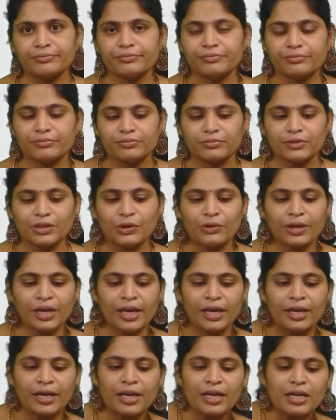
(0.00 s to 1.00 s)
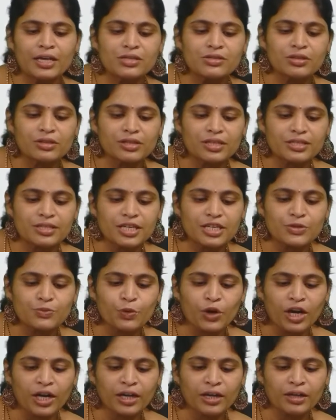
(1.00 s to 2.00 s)
Okay. So, this is
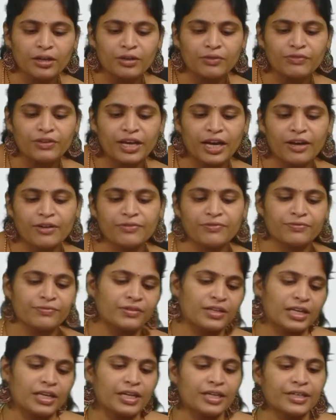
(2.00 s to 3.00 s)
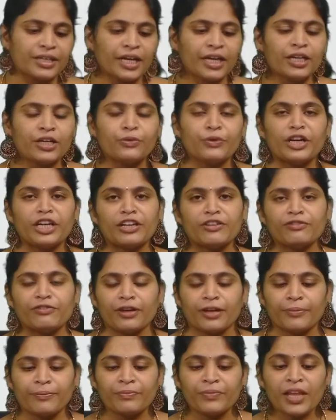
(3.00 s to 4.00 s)
what we have deleted 25.
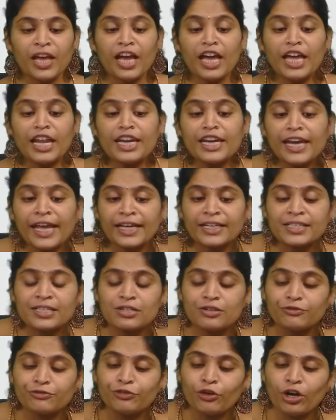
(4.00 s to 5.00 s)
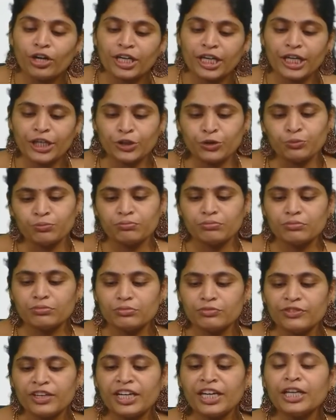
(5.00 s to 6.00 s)
Next, 42.
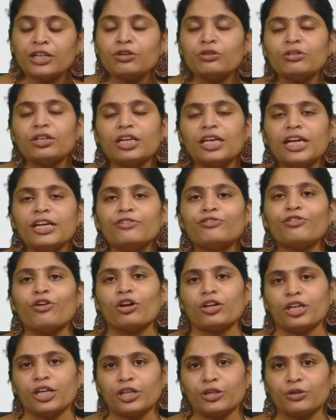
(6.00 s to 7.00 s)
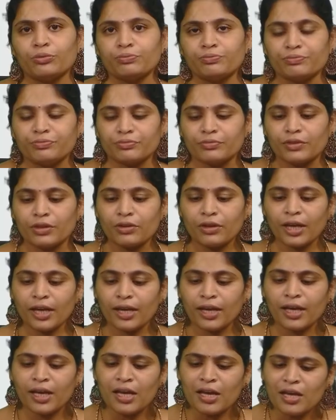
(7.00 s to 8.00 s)
We need to delete 42. Okay.
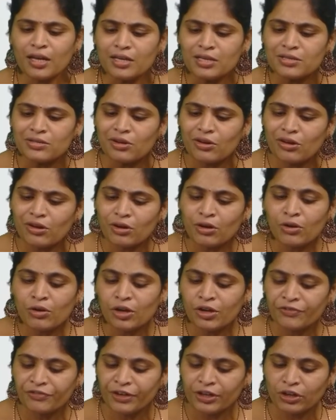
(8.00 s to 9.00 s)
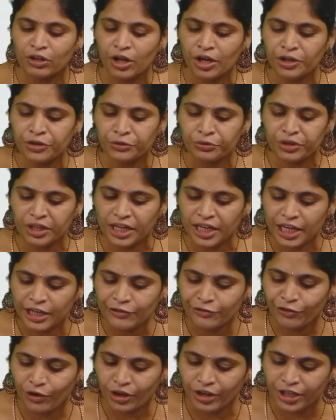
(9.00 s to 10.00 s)
So, if at all to delete
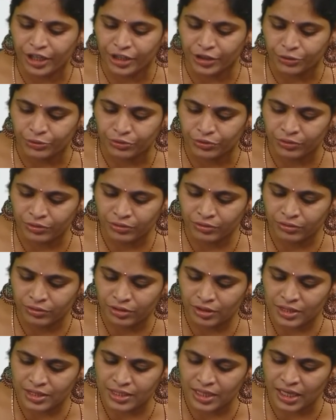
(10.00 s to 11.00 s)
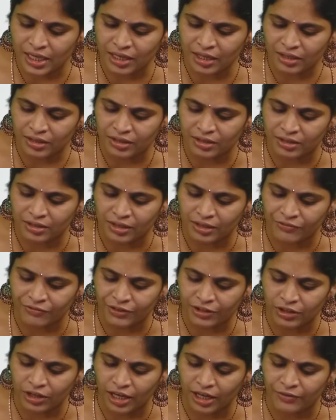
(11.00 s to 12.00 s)
42, see, if at
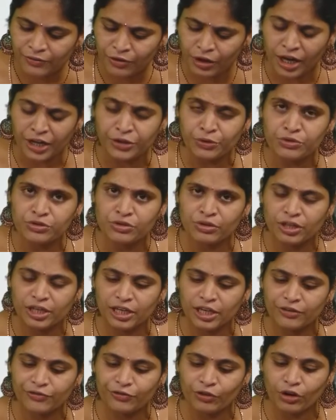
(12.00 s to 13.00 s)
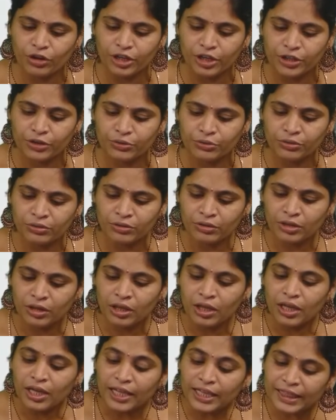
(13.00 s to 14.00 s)
all I used to delete 42,
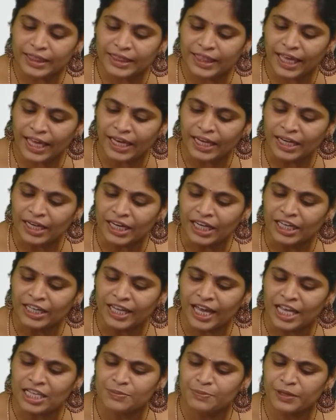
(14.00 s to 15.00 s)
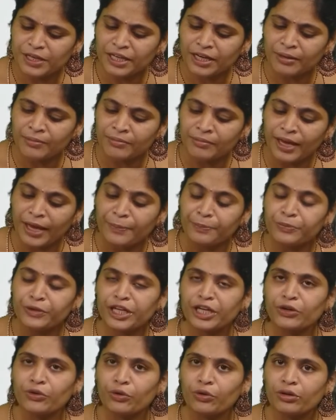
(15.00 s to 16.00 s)
then it has become empty
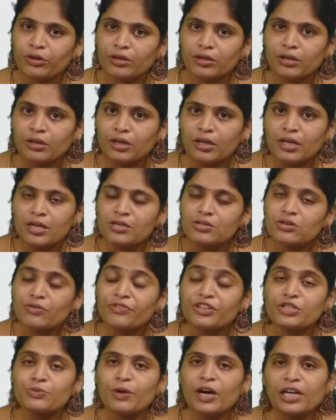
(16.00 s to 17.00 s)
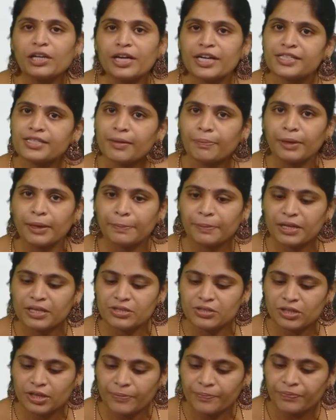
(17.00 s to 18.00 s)
node. So, which violates the B plus
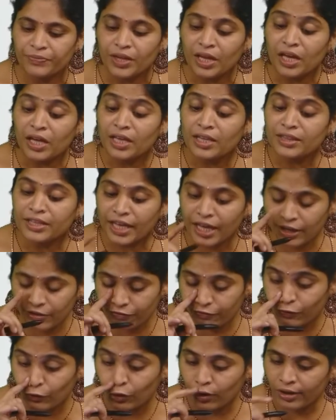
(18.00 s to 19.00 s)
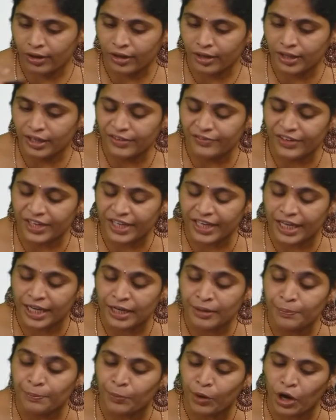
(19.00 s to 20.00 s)
tree. Therefore, we can
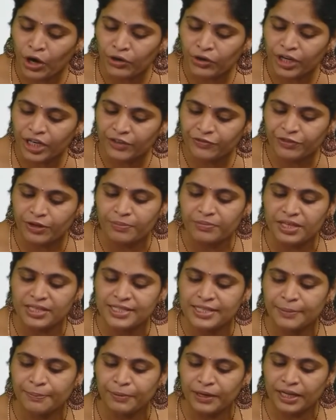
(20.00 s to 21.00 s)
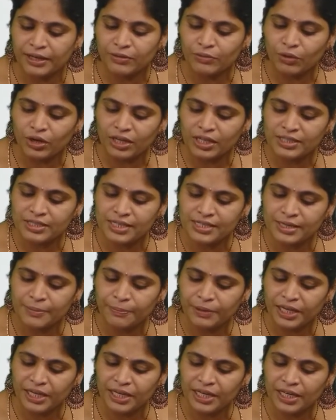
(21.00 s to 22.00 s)
borrow it from the sibling. What is the
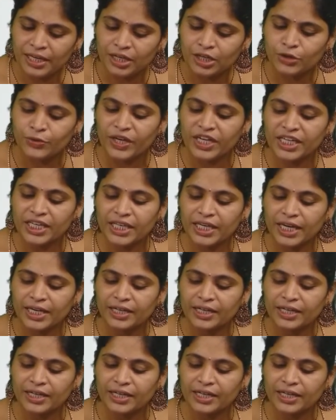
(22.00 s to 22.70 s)
sibling here? 28.